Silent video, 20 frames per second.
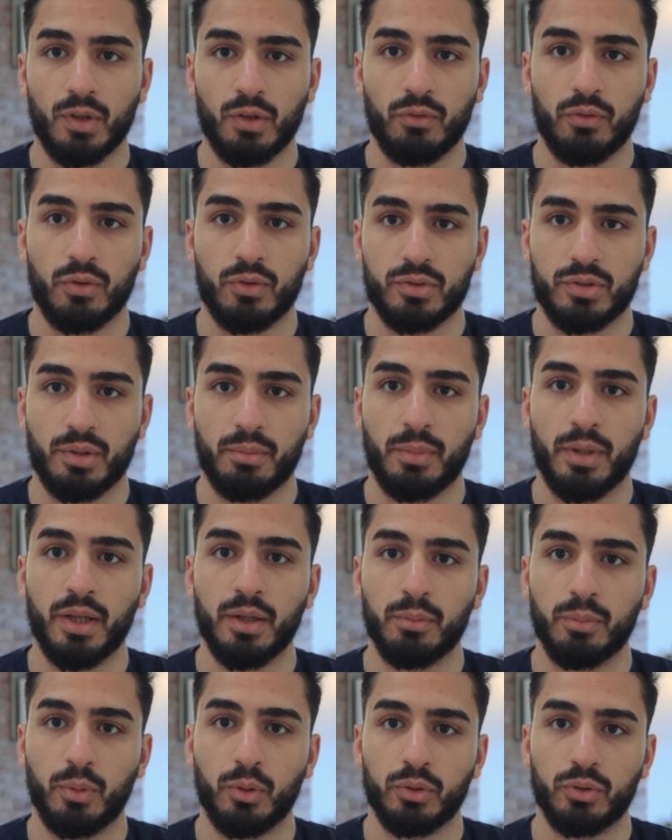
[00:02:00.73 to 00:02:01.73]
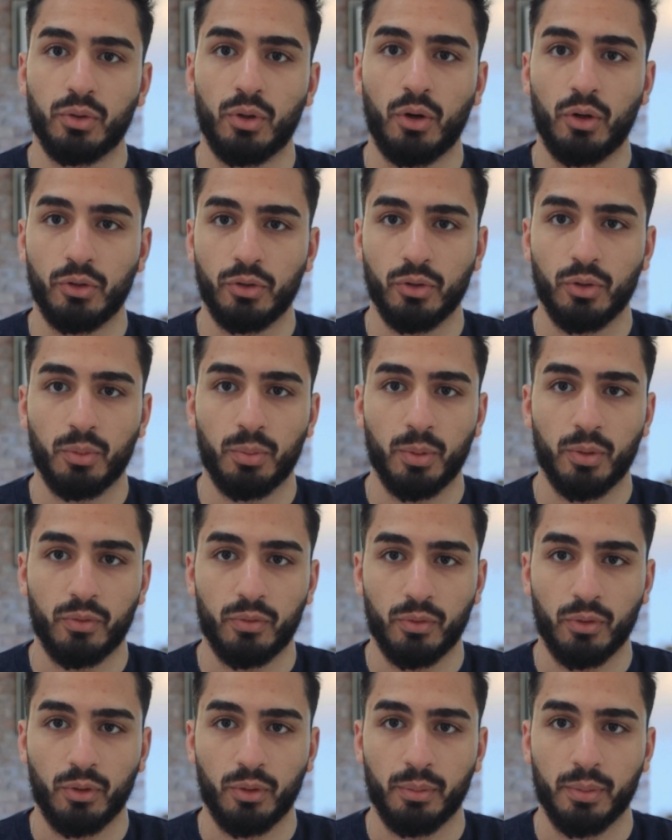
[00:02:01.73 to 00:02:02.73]
for some input on your
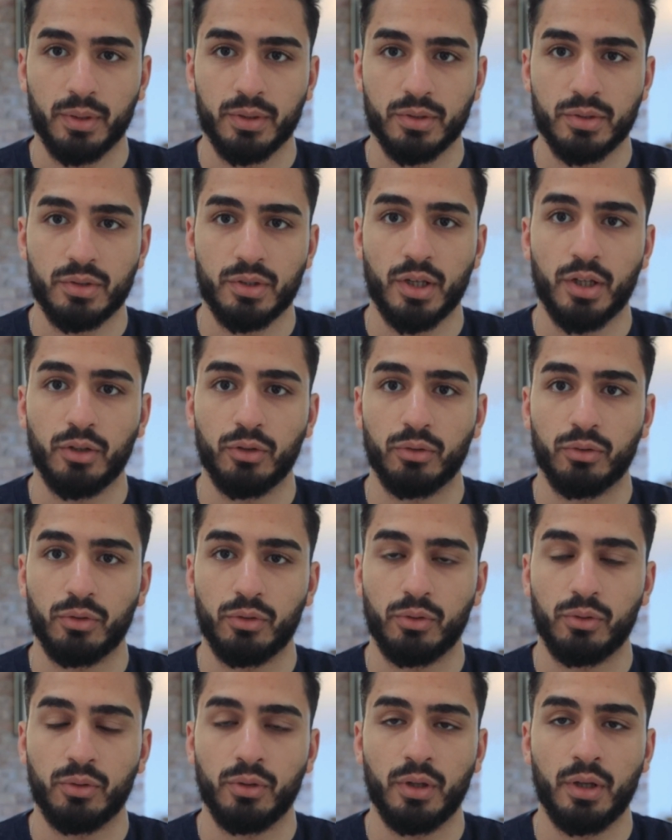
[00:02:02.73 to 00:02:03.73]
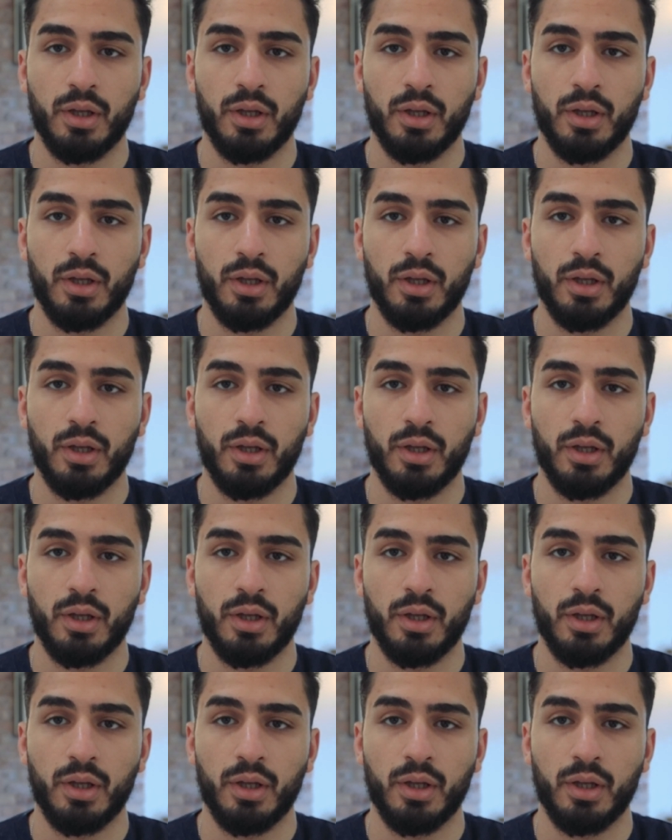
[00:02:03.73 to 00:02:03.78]
performance into